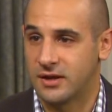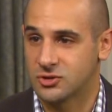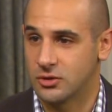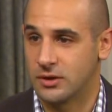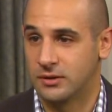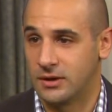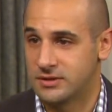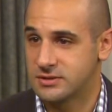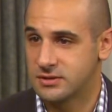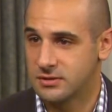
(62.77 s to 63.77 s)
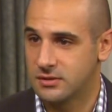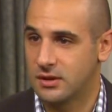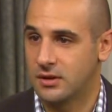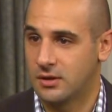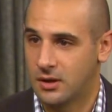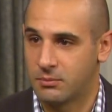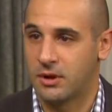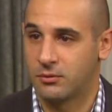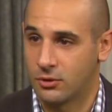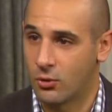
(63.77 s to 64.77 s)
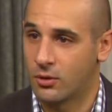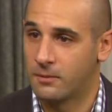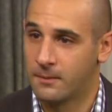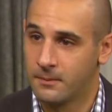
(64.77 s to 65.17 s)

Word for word: actually enlist mm -hmm. on my own accord.